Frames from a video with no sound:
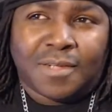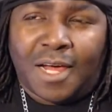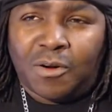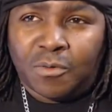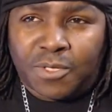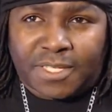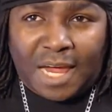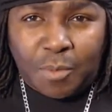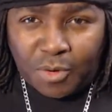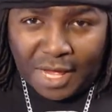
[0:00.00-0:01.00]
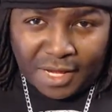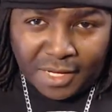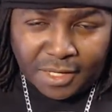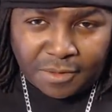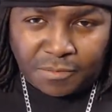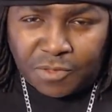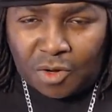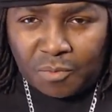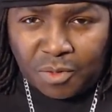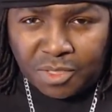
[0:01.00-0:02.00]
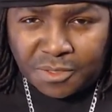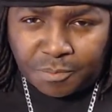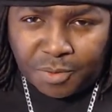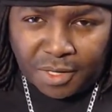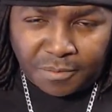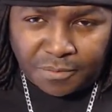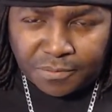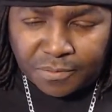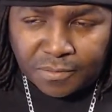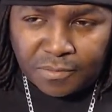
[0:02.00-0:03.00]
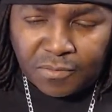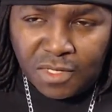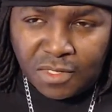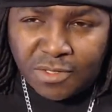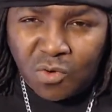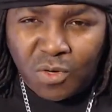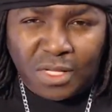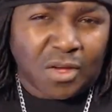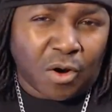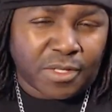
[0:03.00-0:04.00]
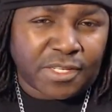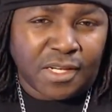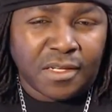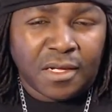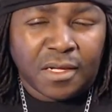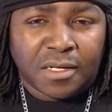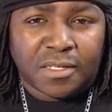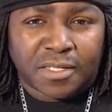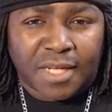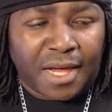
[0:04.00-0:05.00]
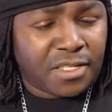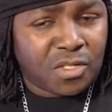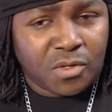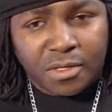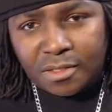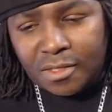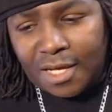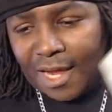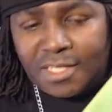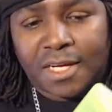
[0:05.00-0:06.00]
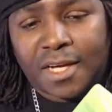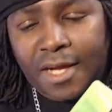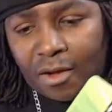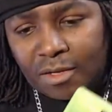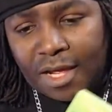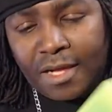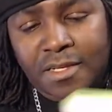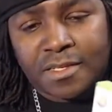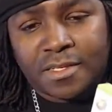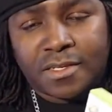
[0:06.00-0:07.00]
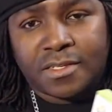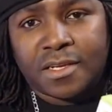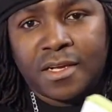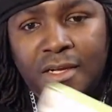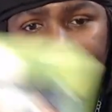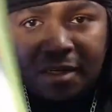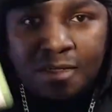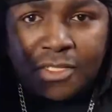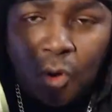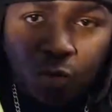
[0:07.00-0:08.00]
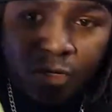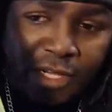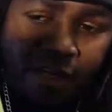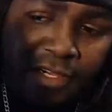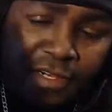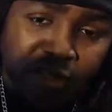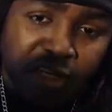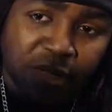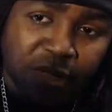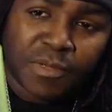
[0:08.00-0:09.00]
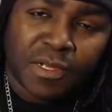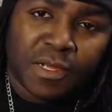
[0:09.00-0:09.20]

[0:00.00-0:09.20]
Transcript: I don't know, cybernetic almost, but still really artsy design to it. You got to check it out. Like, this is totally a hidden gem.